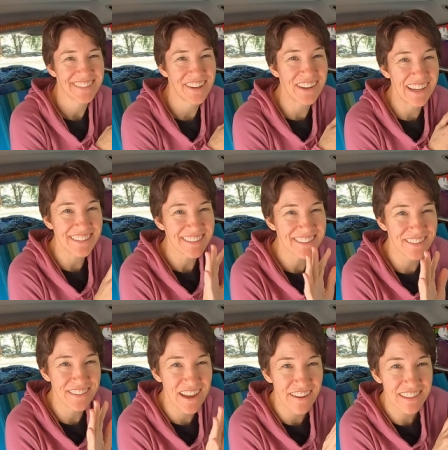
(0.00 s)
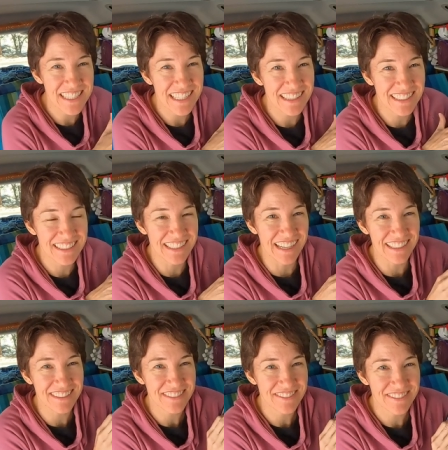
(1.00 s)
Okay, so if you haven't seen this
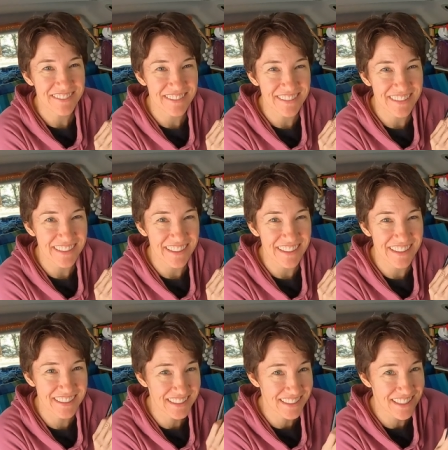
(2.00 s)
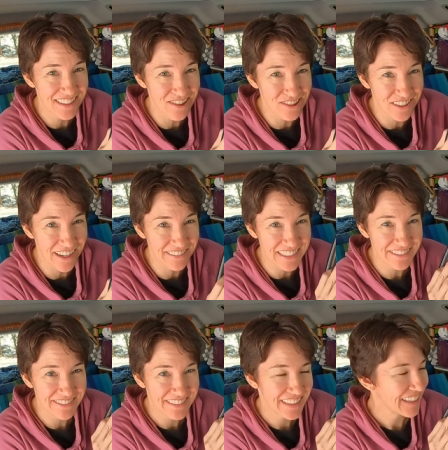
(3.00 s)
yet, this is the solar oven.
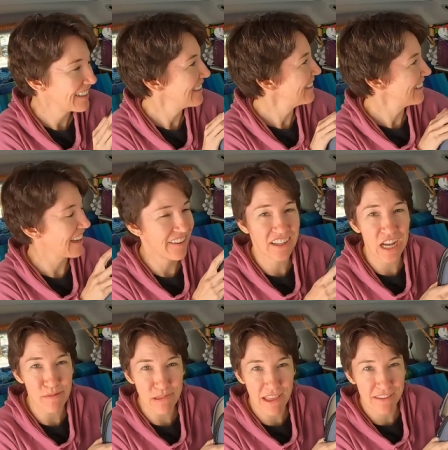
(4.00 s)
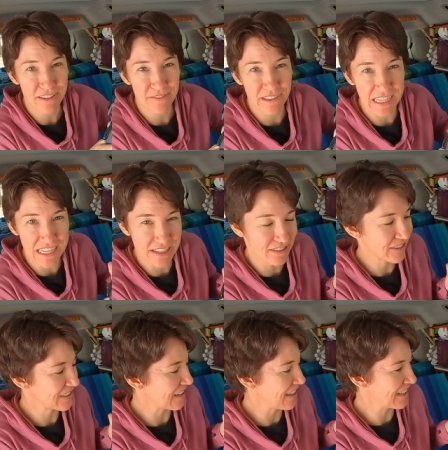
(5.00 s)
I have a couple other
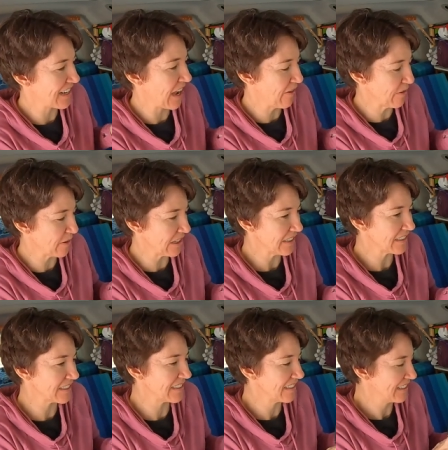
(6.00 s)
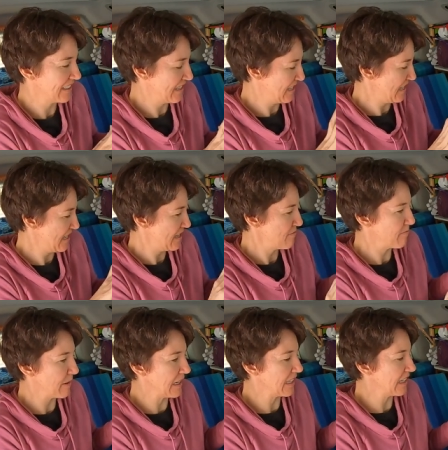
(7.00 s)
videos on how it works,
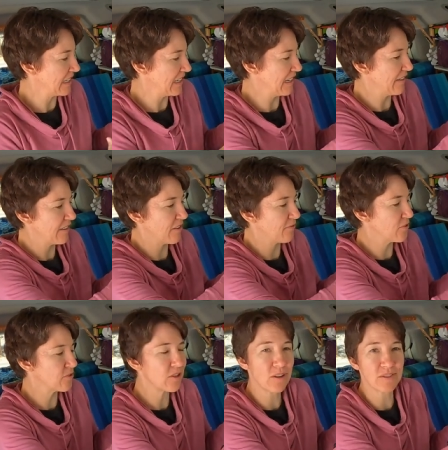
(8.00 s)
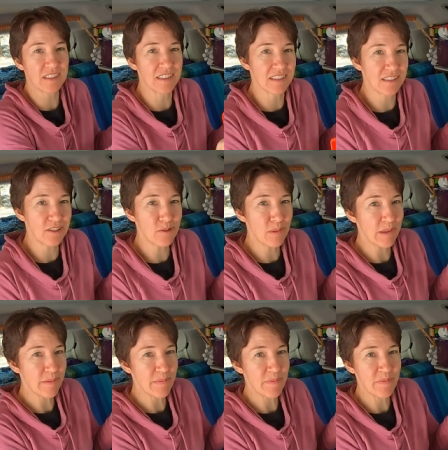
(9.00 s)
but uh, the food goes in the tube
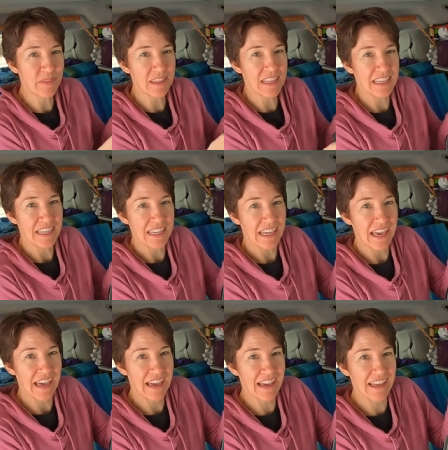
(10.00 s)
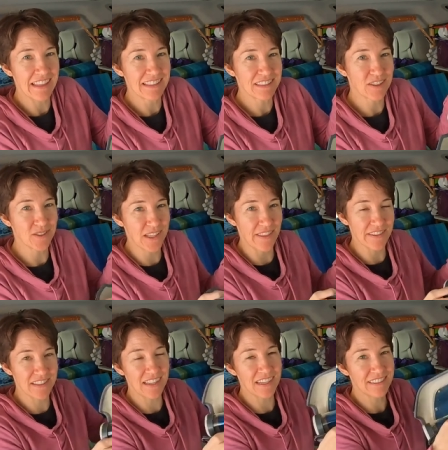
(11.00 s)
and this goes out in
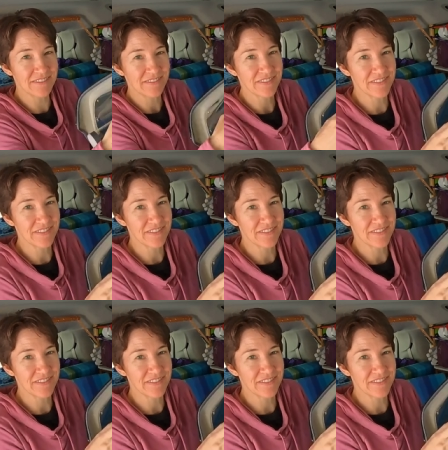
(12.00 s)
the sun.